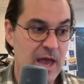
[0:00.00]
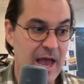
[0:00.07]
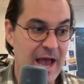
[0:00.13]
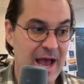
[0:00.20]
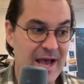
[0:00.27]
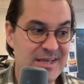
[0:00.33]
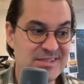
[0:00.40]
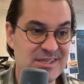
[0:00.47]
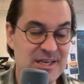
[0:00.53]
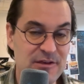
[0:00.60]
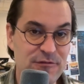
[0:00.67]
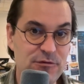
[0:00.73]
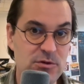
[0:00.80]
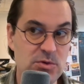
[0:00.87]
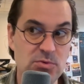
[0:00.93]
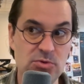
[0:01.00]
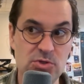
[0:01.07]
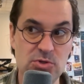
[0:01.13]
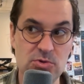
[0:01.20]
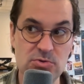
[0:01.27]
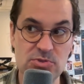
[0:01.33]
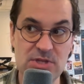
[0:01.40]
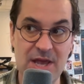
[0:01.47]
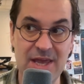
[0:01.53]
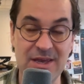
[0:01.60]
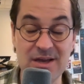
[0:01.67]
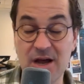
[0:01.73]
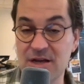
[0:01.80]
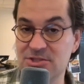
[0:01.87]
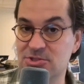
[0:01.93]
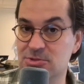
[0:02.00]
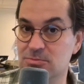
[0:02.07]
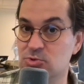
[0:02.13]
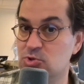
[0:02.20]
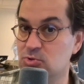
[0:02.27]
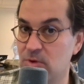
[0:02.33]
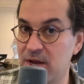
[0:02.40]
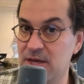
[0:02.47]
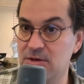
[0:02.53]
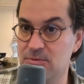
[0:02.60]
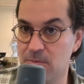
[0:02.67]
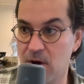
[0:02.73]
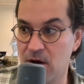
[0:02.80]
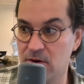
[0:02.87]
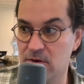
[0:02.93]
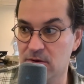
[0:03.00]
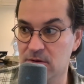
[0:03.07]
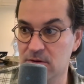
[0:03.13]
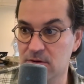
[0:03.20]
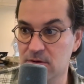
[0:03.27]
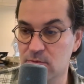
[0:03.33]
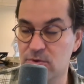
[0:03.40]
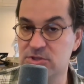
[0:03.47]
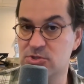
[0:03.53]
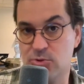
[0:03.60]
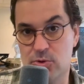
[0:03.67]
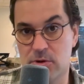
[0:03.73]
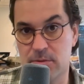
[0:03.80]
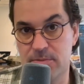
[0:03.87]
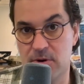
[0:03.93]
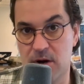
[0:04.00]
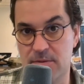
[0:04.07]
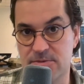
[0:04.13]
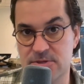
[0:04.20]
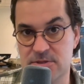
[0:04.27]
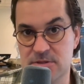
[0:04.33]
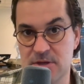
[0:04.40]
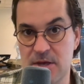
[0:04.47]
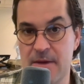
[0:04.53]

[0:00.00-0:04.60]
as if you used a custom trained model with shorter prompts